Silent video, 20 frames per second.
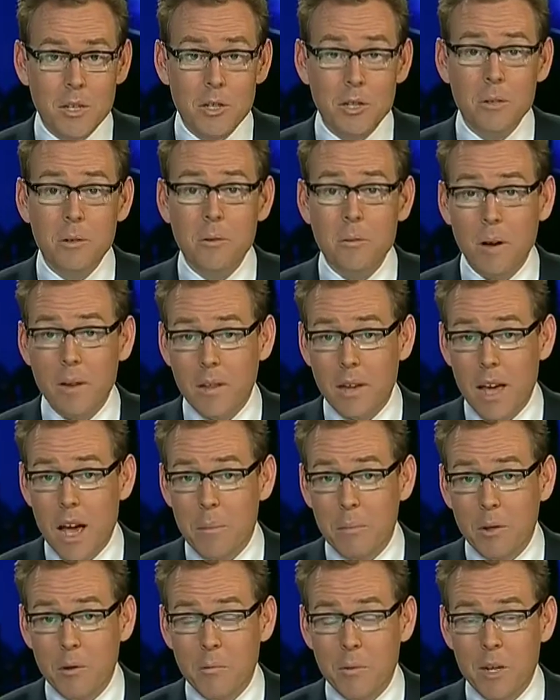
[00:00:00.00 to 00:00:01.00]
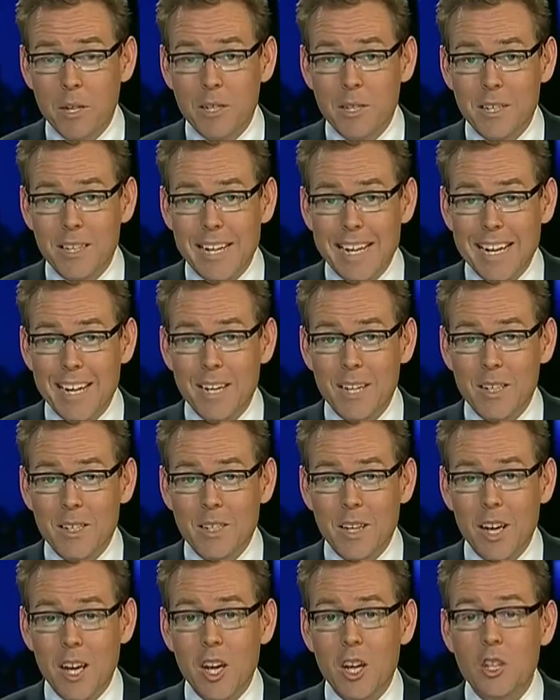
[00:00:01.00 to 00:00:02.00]
shoot around the capital region
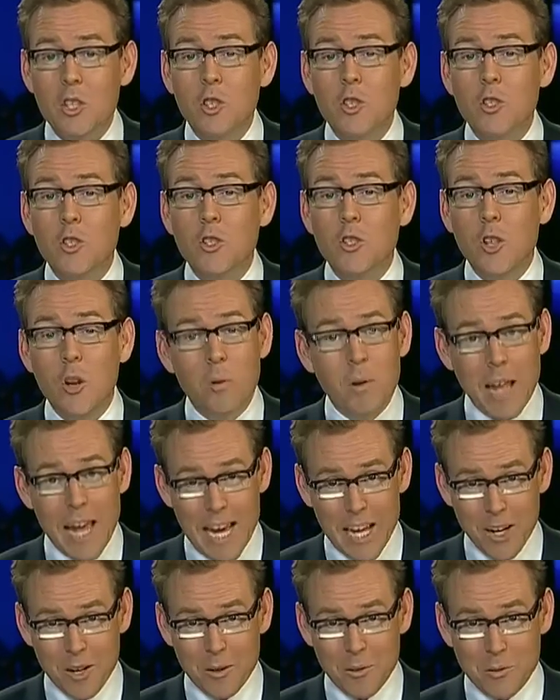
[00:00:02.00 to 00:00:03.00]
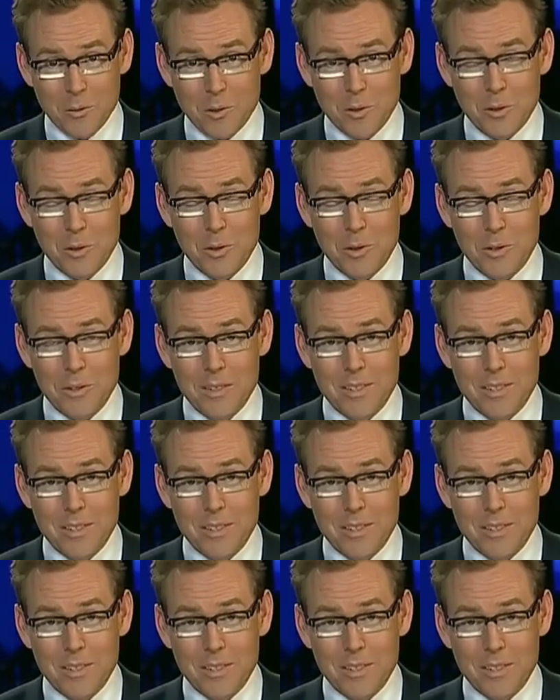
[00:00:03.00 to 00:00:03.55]
is Stonados.